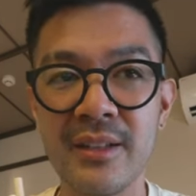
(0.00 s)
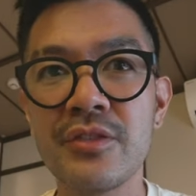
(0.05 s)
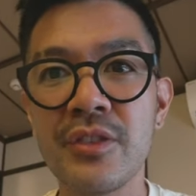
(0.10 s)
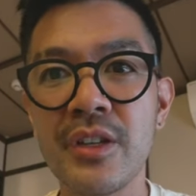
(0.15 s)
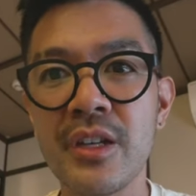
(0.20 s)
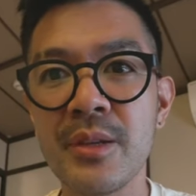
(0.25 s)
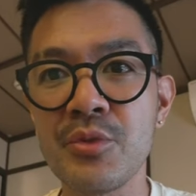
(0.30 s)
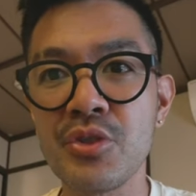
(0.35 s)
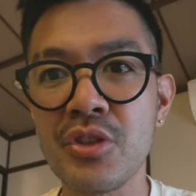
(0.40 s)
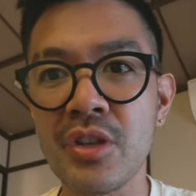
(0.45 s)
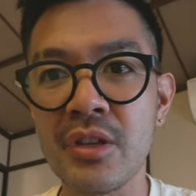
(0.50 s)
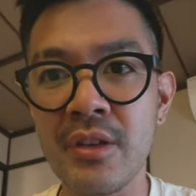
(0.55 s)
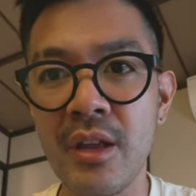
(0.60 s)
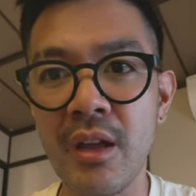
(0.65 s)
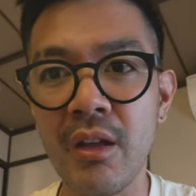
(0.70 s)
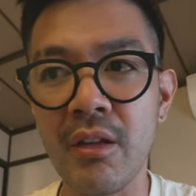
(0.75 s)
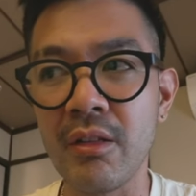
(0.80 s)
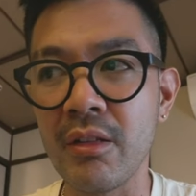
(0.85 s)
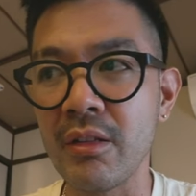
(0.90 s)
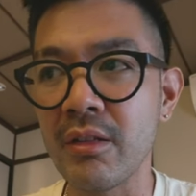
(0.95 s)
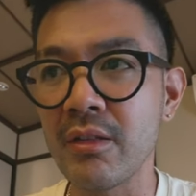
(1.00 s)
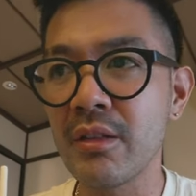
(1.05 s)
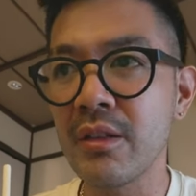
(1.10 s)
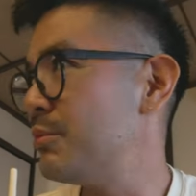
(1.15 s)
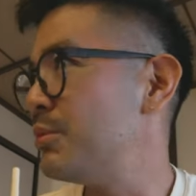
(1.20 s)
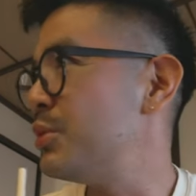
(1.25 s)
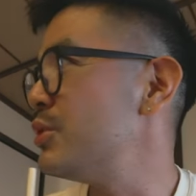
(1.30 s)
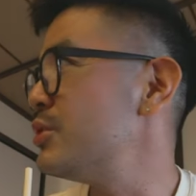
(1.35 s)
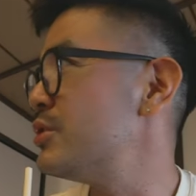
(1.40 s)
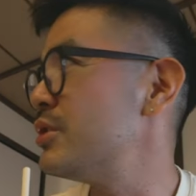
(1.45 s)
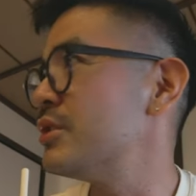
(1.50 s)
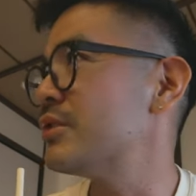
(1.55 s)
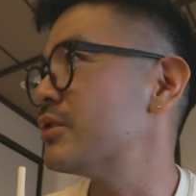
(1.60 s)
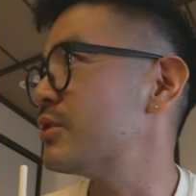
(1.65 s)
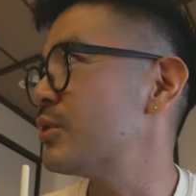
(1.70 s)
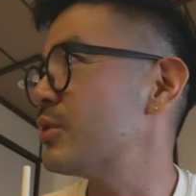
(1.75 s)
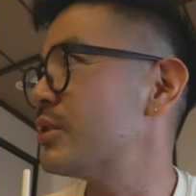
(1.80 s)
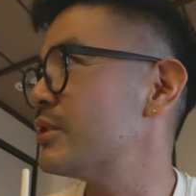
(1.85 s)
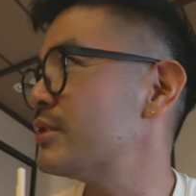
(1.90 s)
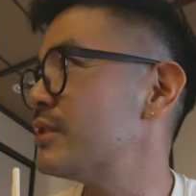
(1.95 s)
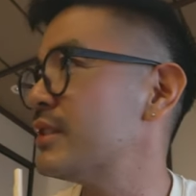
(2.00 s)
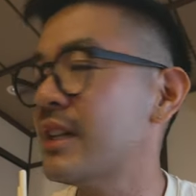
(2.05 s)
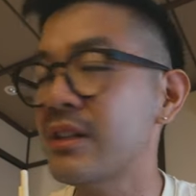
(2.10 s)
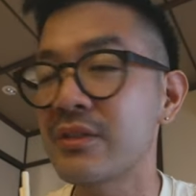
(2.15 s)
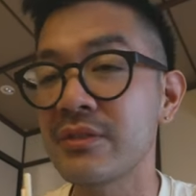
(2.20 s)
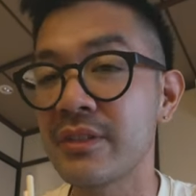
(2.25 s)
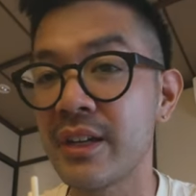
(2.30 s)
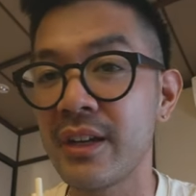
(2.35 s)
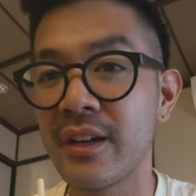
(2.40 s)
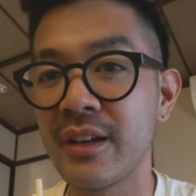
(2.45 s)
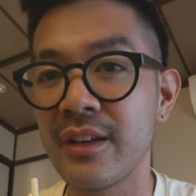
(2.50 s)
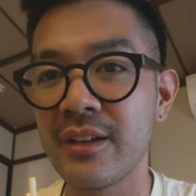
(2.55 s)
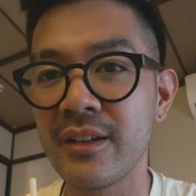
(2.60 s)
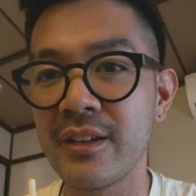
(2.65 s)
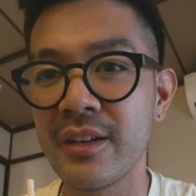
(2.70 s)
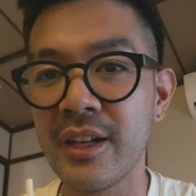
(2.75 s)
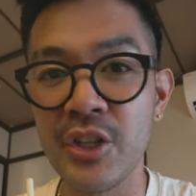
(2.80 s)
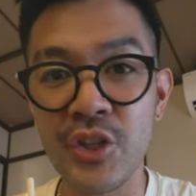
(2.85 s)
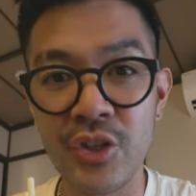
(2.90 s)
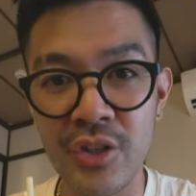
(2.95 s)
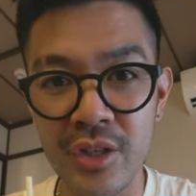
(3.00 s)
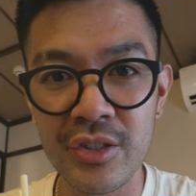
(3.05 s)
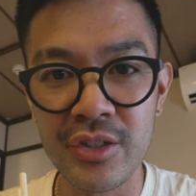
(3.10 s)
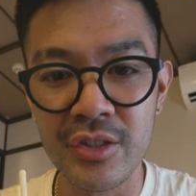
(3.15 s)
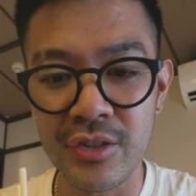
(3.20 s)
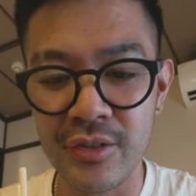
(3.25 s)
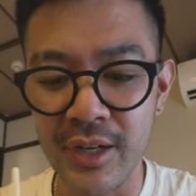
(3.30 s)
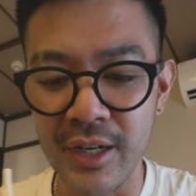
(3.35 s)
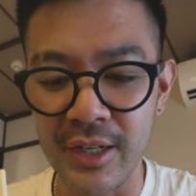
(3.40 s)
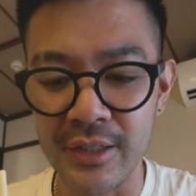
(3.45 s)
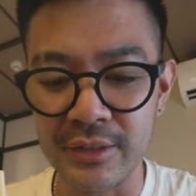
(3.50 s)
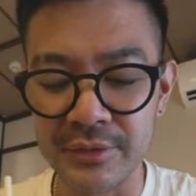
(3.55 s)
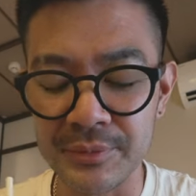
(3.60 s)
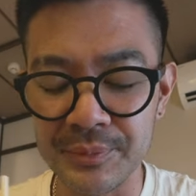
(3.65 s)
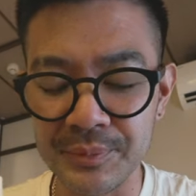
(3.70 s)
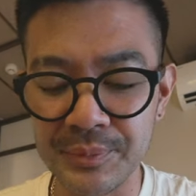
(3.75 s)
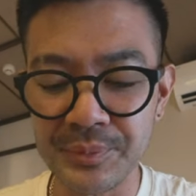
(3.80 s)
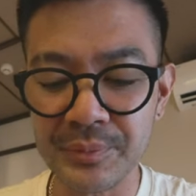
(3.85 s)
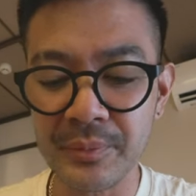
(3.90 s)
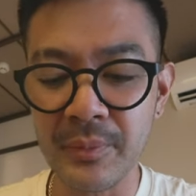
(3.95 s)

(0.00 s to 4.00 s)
straight-up Chanel bougie stores down there, and you're underground.